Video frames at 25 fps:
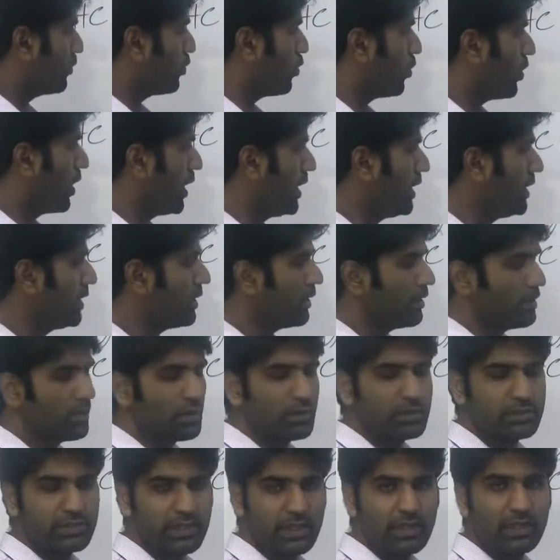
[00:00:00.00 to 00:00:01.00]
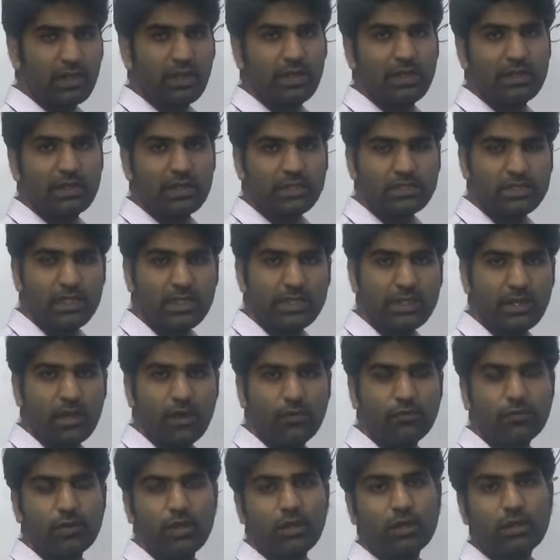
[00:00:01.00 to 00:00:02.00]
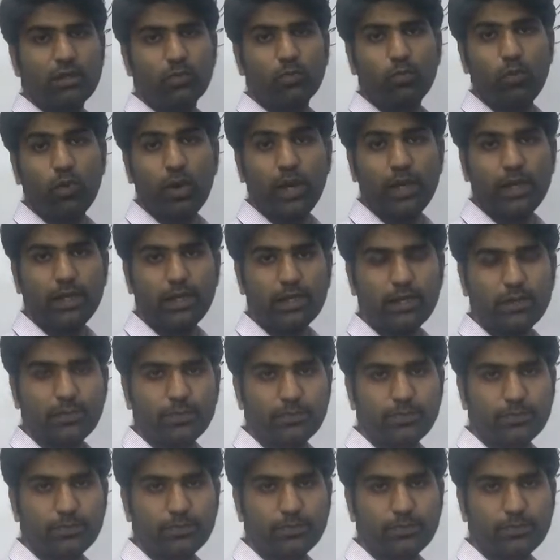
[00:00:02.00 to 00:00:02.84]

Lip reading: digit after the point.